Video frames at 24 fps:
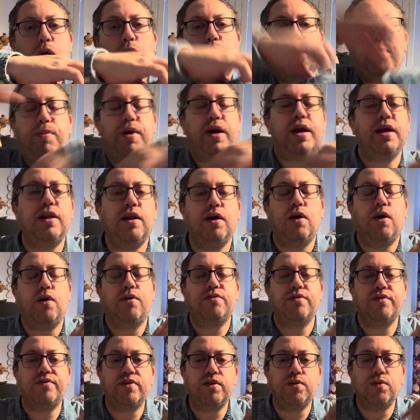peel it off
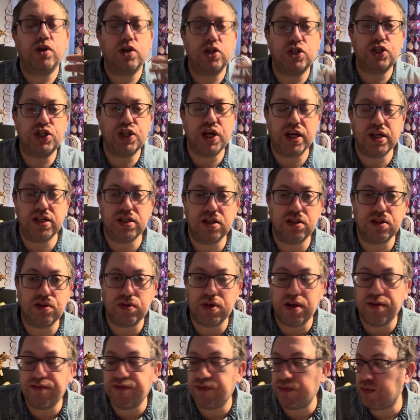if you want to change it to a
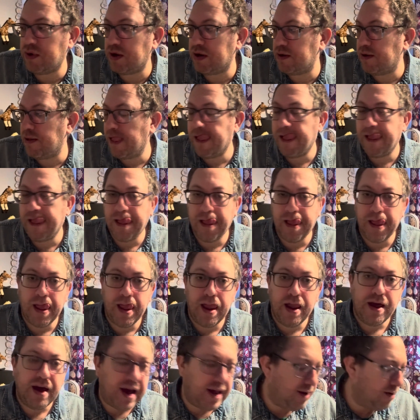different one,
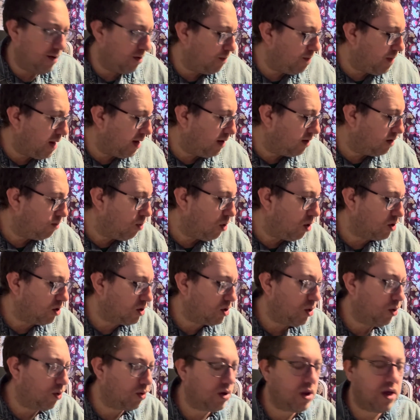and it will make the watch
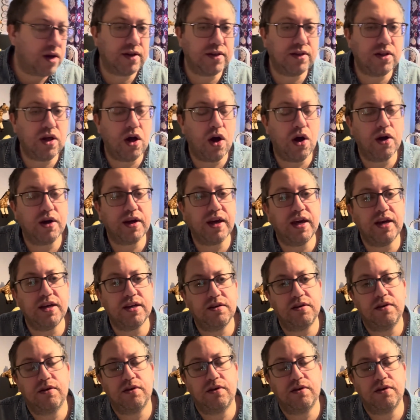look like a darkish